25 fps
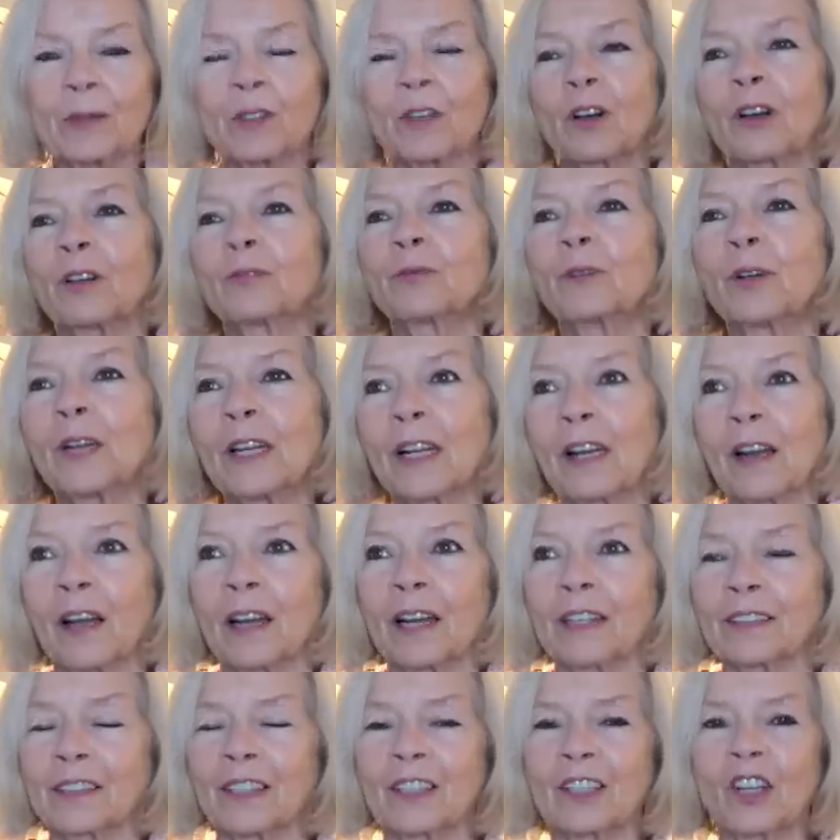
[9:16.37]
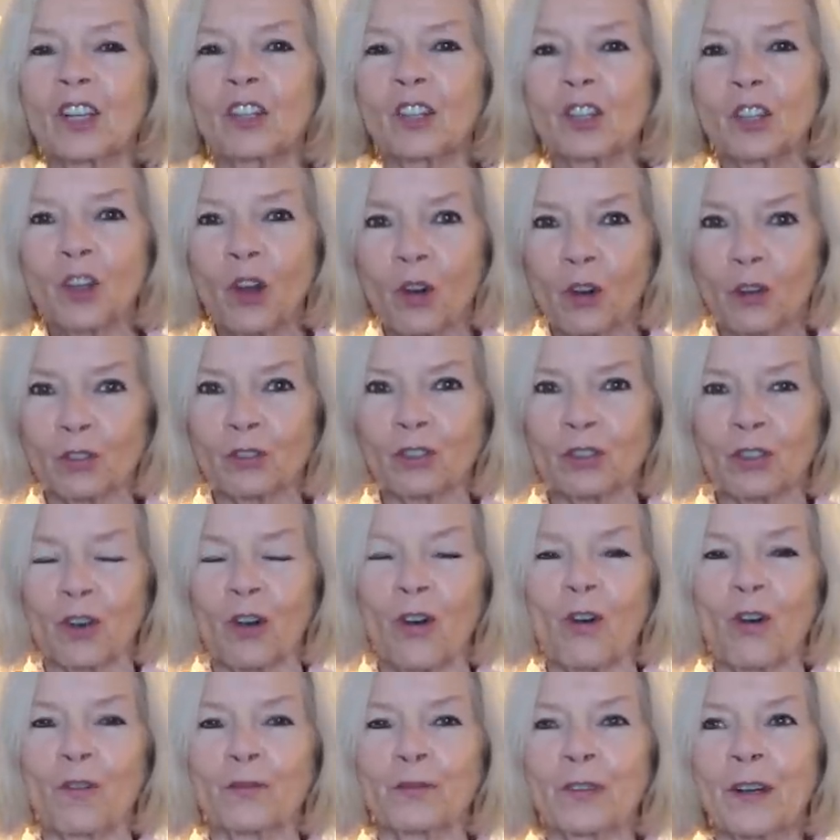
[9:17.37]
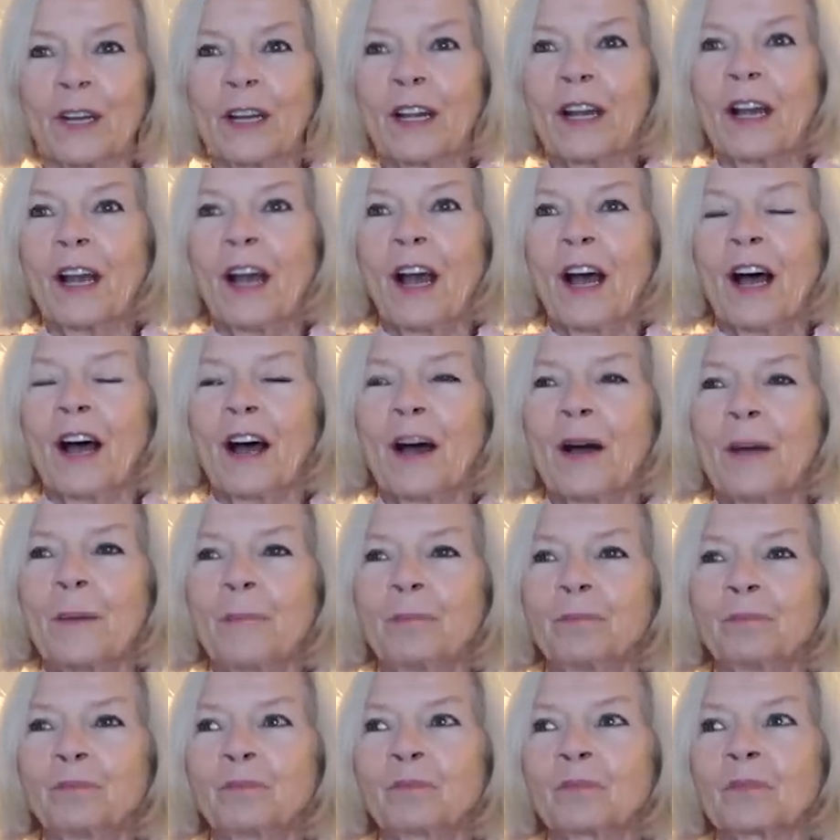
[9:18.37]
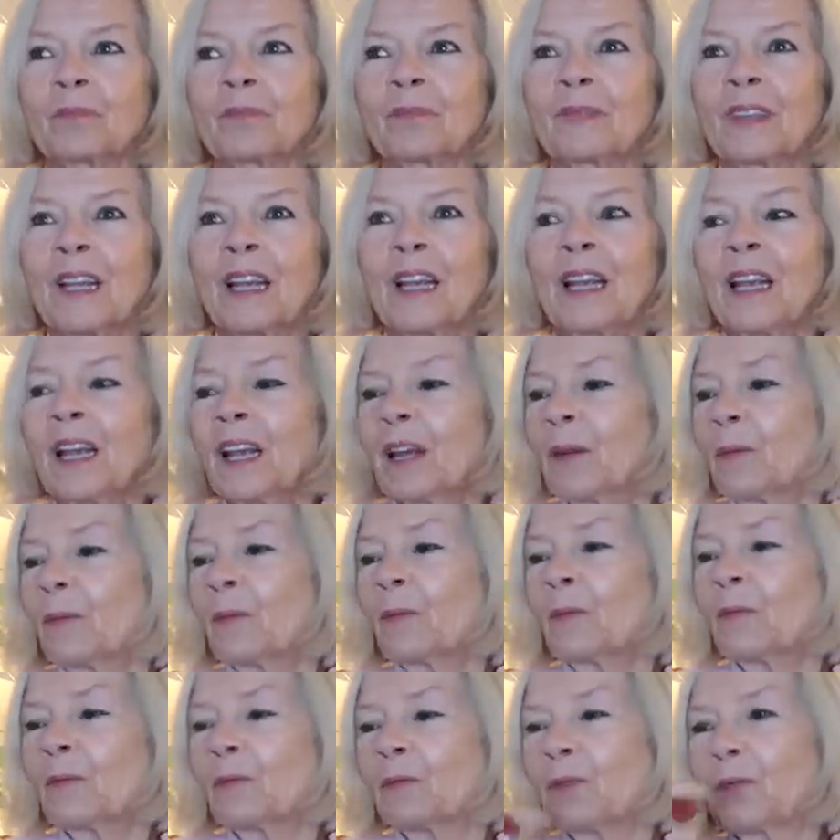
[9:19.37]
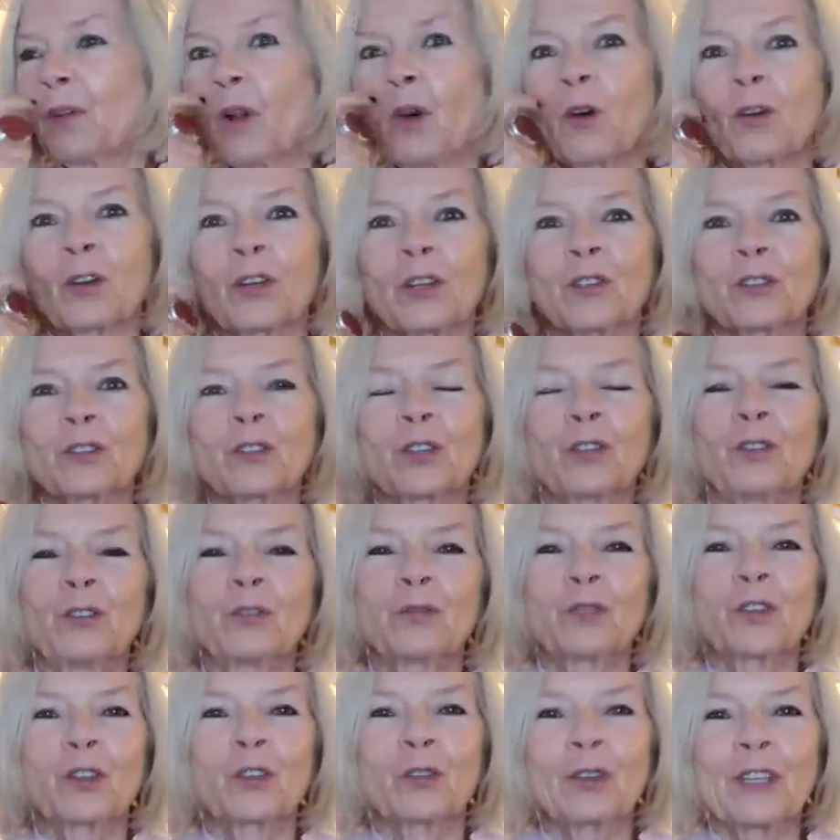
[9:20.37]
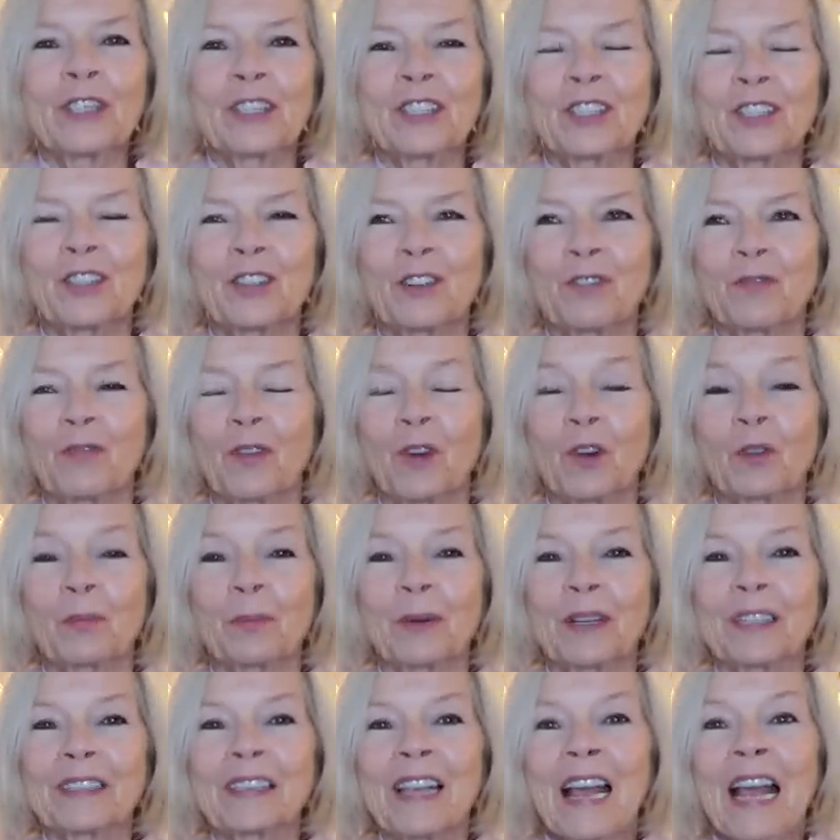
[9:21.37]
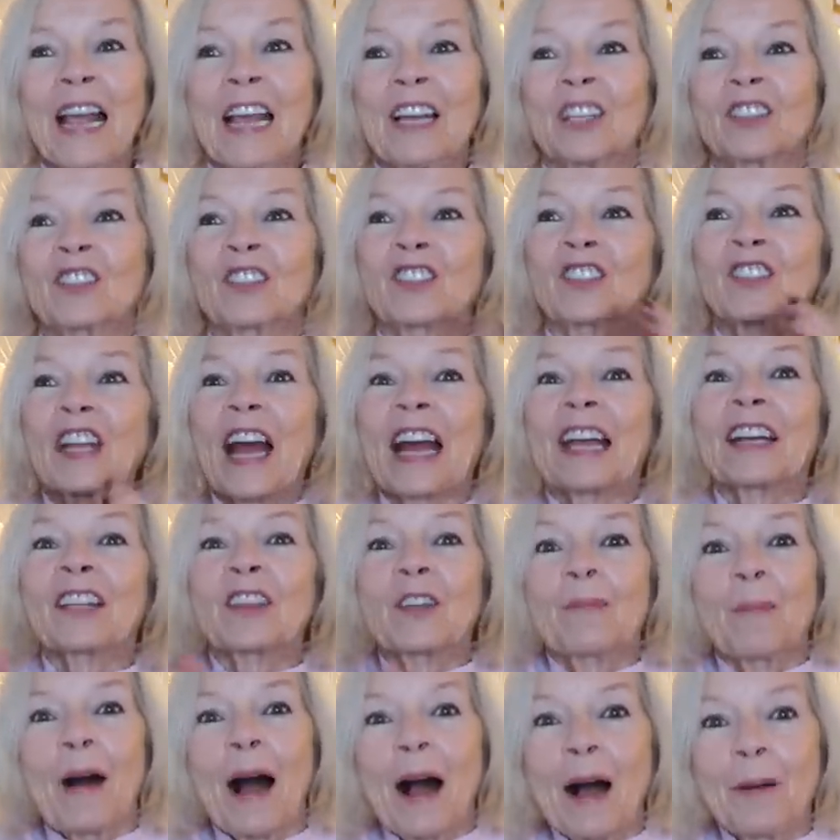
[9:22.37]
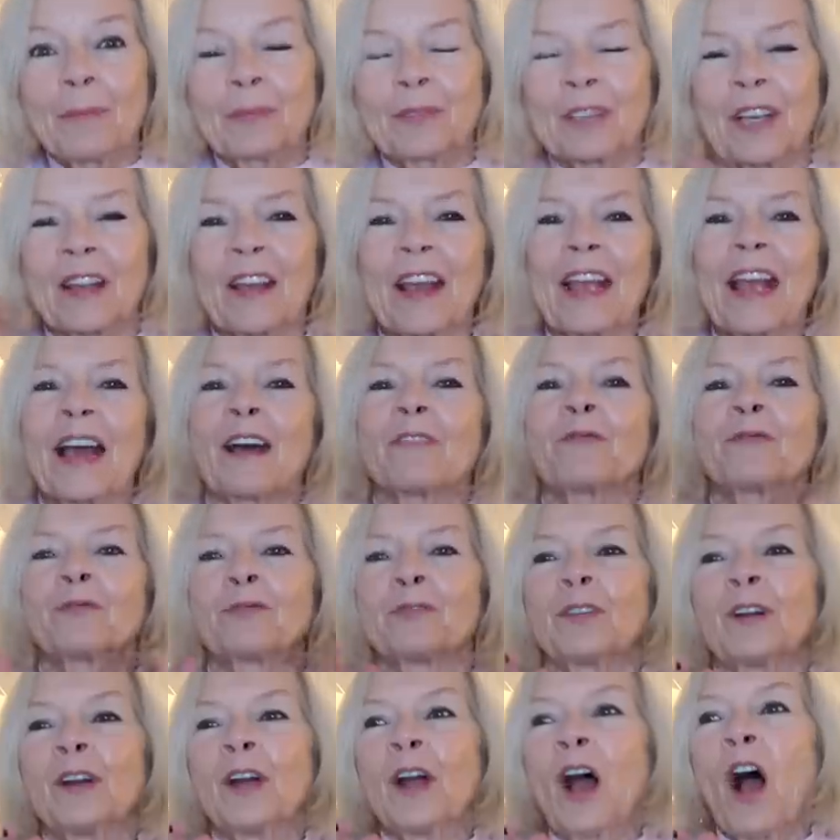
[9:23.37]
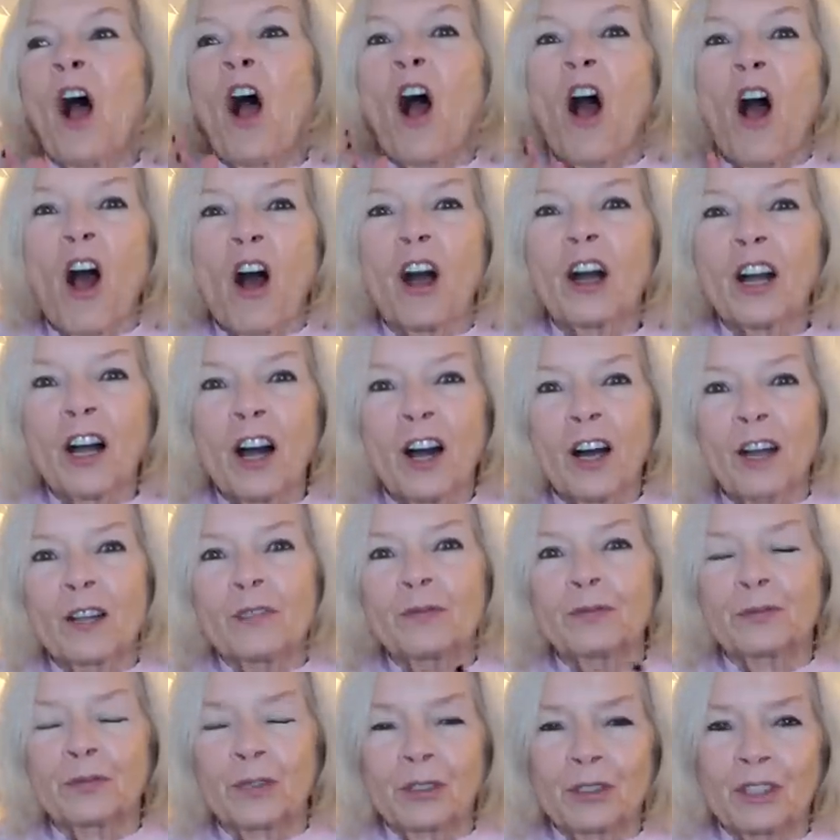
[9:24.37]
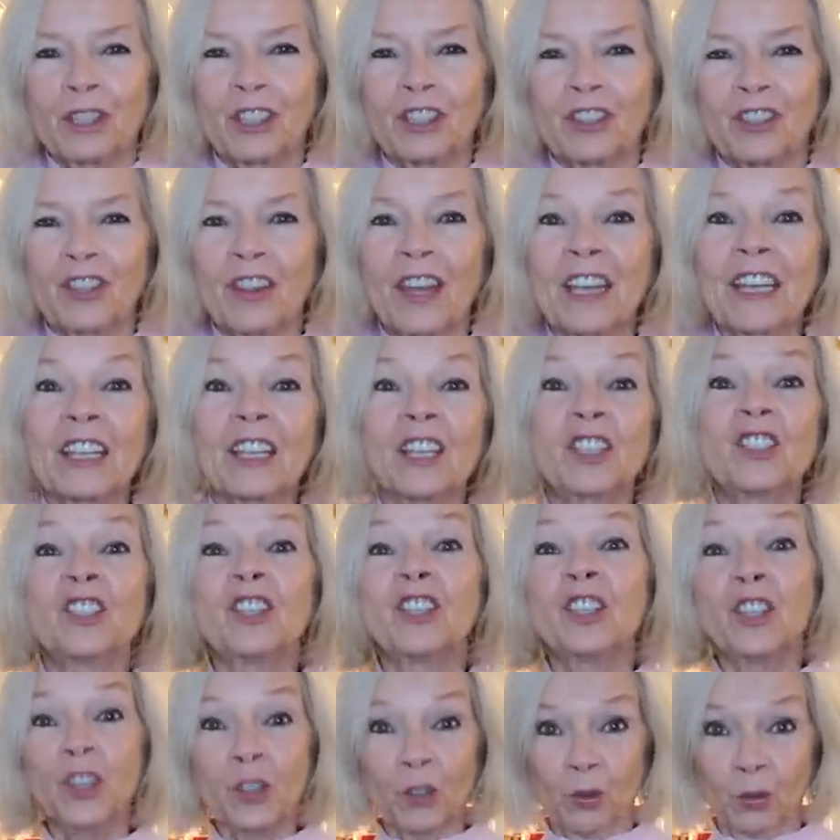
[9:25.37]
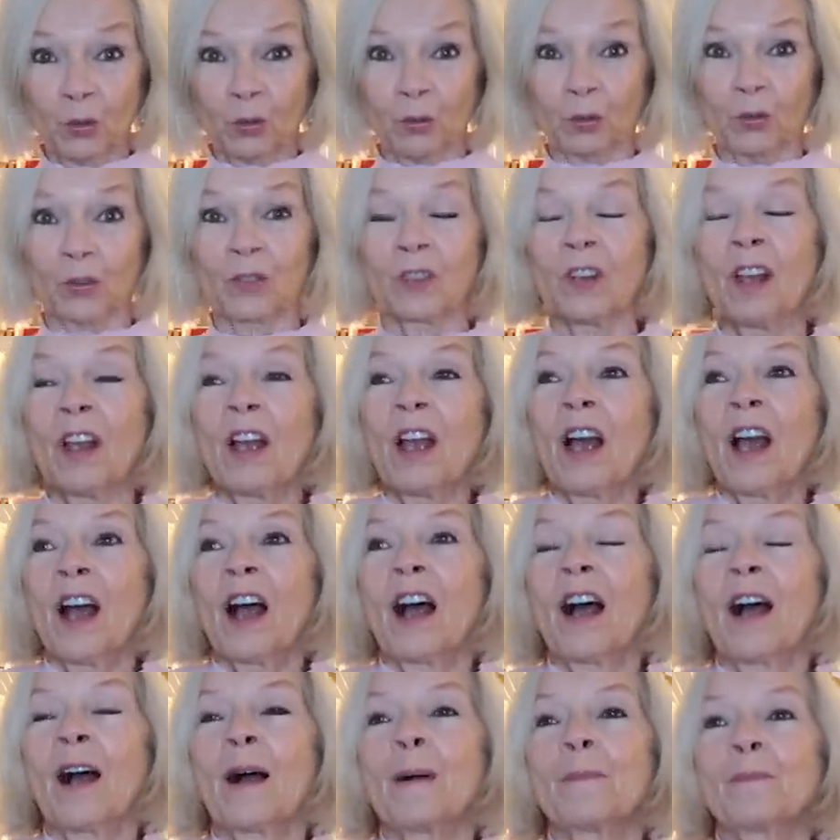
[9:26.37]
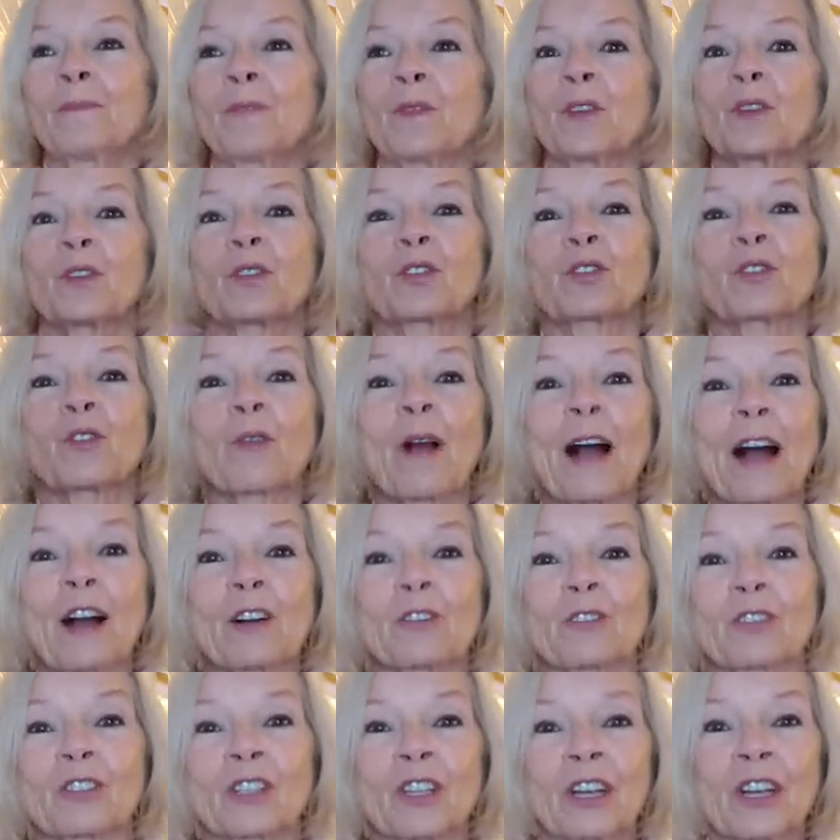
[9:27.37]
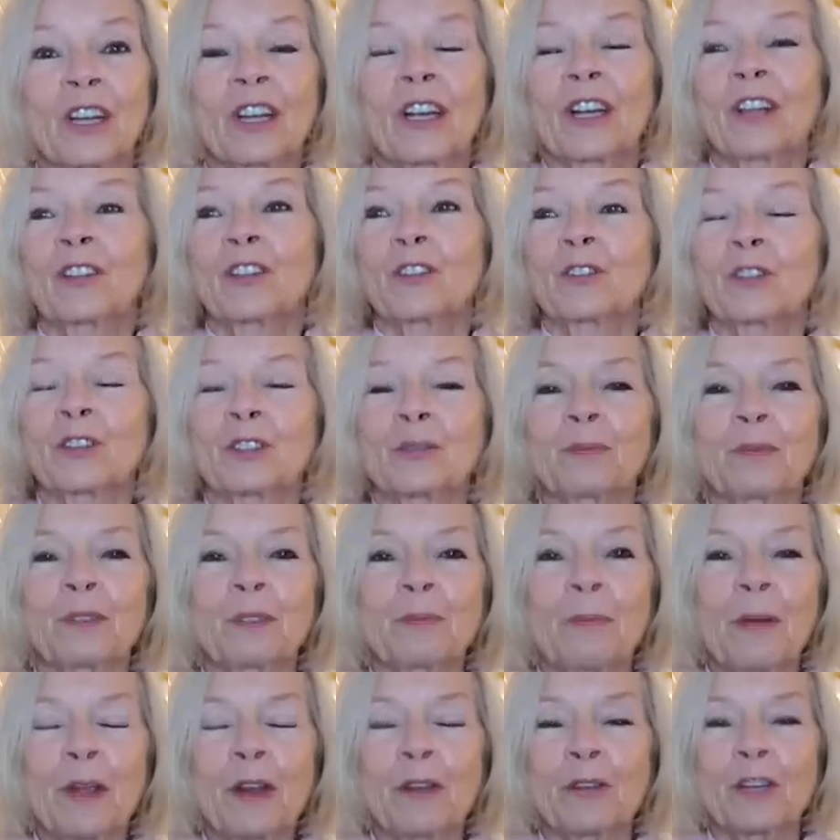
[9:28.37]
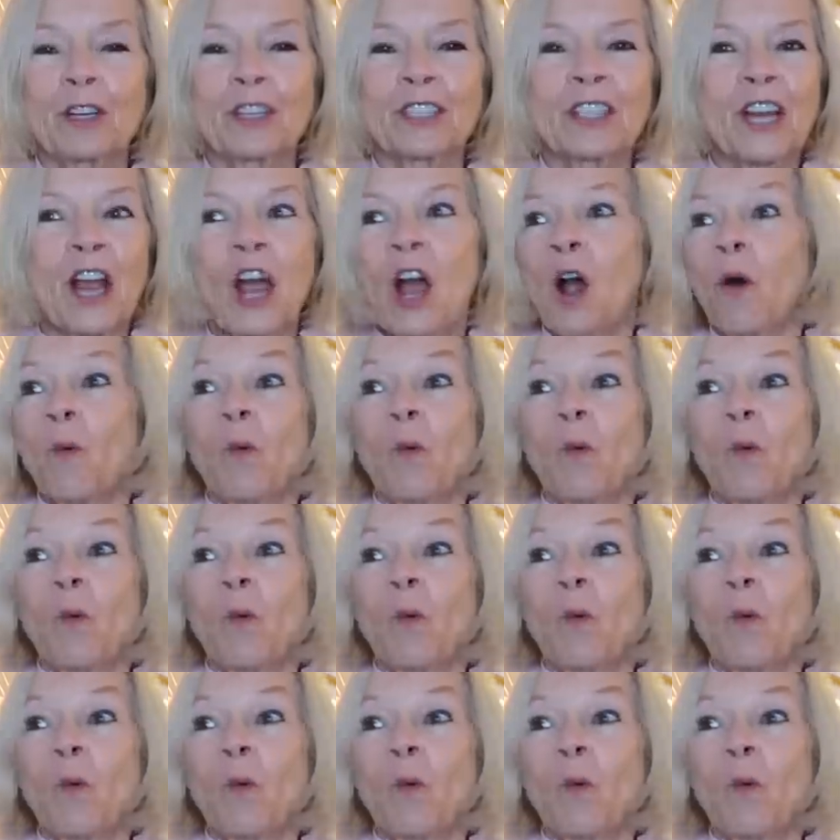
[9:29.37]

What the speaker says: So I've realized that a lot of vloggers who've agreed to do Vlogmas stack them up so they have archive footage they can use throughout the Christmas period.